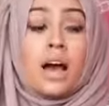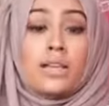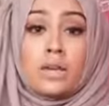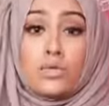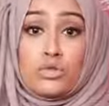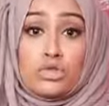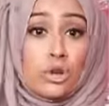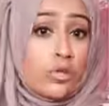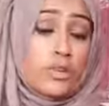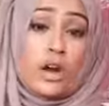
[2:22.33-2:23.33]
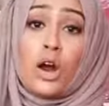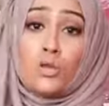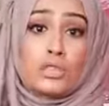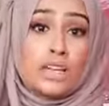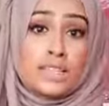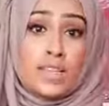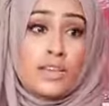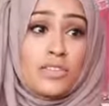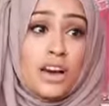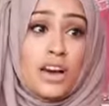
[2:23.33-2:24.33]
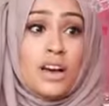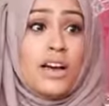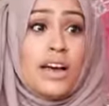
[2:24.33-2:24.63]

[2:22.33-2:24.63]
and they will show off your whole chest area,